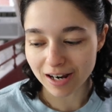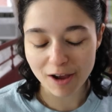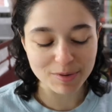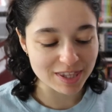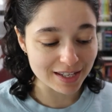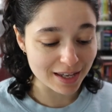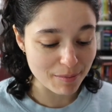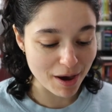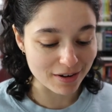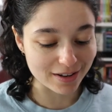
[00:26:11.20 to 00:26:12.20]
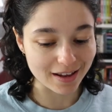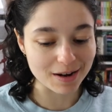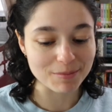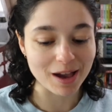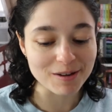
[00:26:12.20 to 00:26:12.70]
I've been thinking about it,
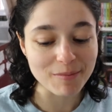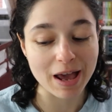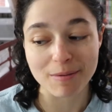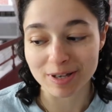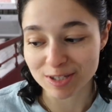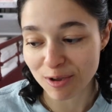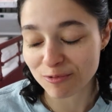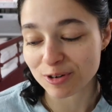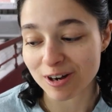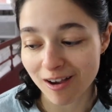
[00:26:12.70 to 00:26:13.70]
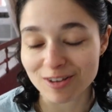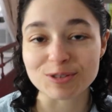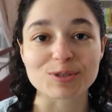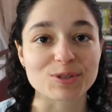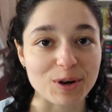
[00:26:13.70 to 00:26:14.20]
and I'm kind of mad at myself for not
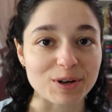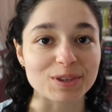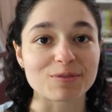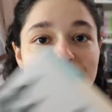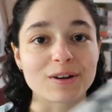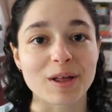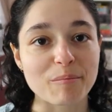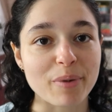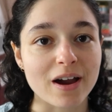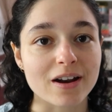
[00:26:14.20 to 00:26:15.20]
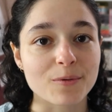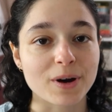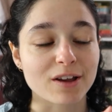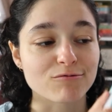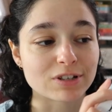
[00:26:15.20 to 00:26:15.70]
just starting The Final Empire
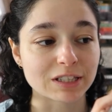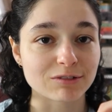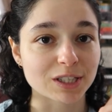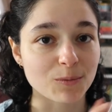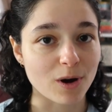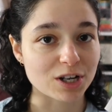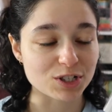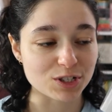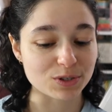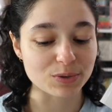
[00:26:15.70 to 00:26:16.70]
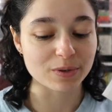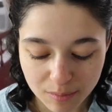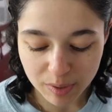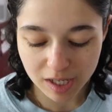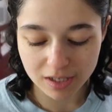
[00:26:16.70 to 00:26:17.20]
when I really, really wanted to,
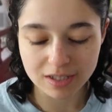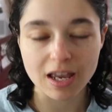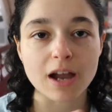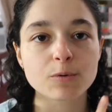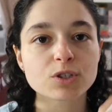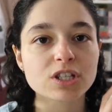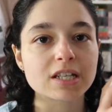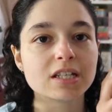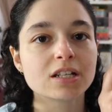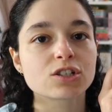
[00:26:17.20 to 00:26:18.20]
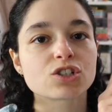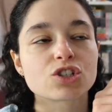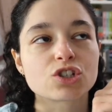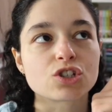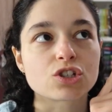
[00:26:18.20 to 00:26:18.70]
because I was in
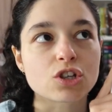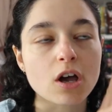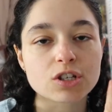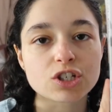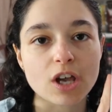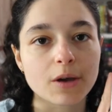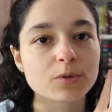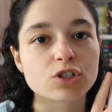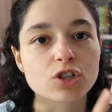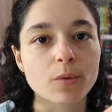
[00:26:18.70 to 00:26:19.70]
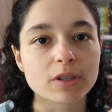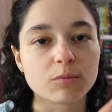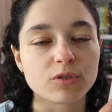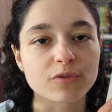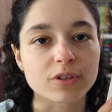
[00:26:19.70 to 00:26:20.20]
such, I was so in the
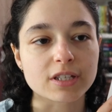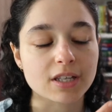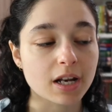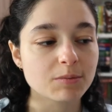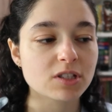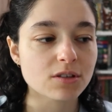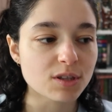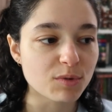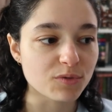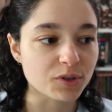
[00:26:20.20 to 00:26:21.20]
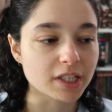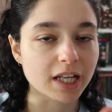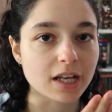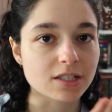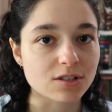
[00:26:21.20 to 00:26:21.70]
mood for this, and I'm still in the mood for it.
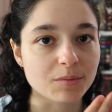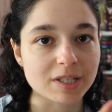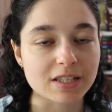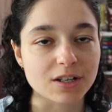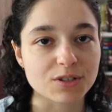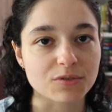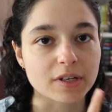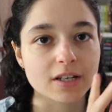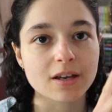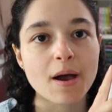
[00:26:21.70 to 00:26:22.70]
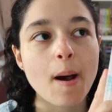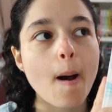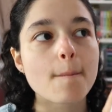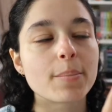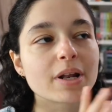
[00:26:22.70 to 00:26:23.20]
Like, I still am excited to read it,
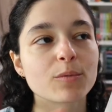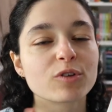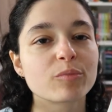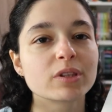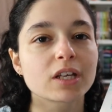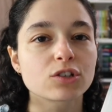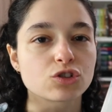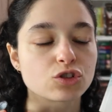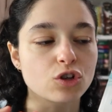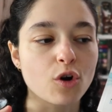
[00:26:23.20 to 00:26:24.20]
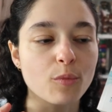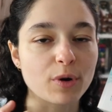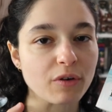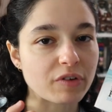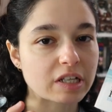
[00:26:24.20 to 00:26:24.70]
but it would have been like so
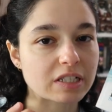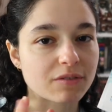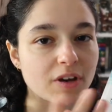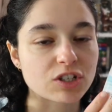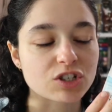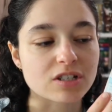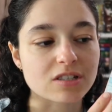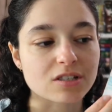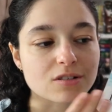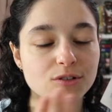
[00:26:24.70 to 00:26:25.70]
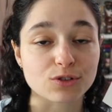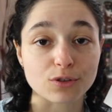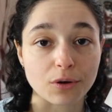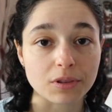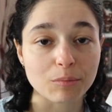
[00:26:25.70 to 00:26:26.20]
perfect if I just
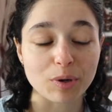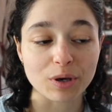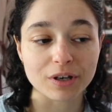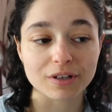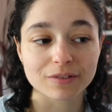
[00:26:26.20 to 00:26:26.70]
started the book